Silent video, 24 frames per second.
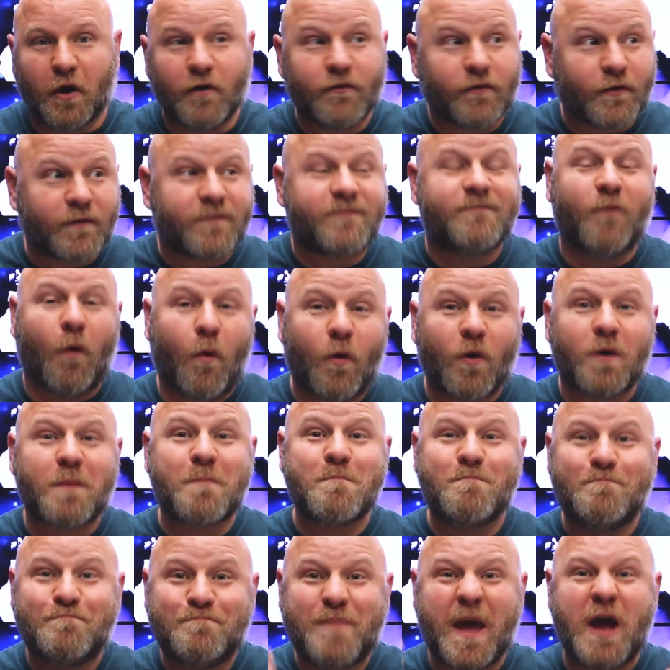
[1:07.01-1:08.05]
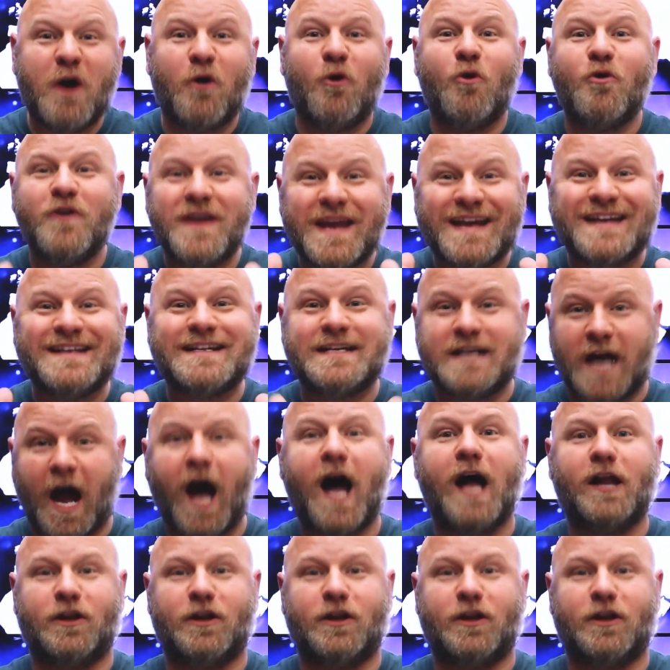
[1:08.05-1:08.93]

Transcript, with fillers: over $4 billion